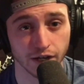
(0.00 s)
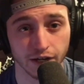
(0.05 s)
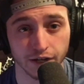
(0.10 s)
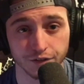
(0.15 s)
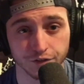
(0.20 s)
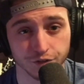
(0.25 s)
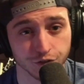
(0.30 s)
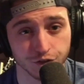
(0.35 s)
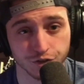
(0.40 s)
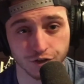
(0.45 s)

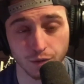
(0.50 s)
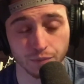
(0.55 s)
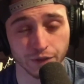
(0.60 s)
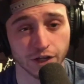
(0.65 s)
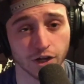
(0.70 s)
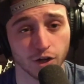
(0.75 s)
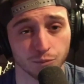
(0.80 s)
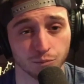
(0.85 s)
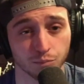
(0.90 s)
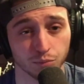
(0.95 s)
simply
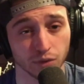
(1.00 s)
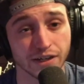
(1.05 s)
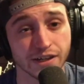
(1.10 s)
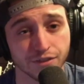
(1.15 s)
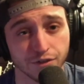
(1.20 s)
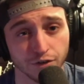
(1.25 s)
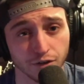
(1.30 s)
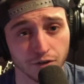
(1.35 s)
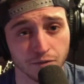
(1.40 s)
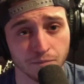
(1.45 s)
called
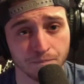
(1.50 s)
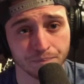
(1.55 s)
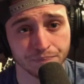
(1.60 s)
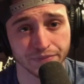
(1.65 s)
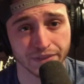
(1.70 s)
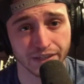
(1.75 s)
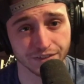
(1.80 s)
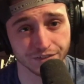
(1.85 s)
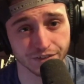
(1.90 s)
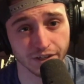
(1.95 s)
Breather
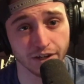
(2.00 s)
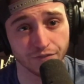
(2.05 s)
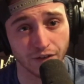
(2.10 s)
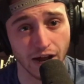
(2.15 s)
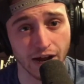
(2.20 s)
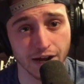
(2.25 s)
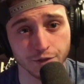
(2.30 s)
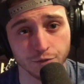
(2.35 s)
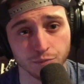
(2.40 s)
instead of I the